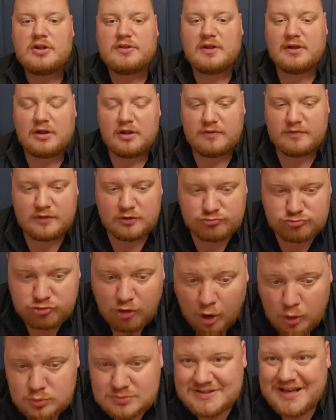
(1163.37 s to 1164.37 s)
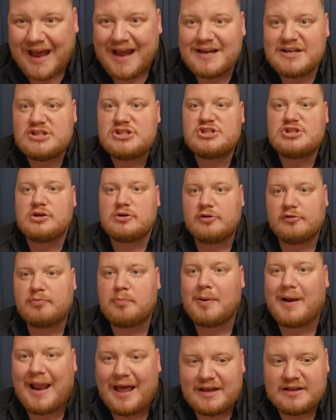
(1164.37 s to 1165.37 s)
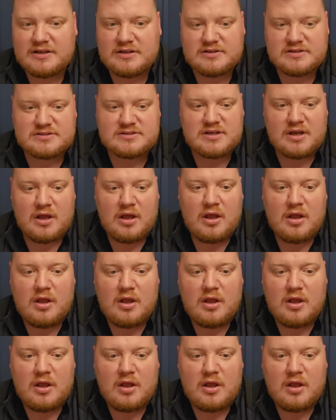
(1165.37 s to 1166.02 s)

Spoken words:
the rotation of players,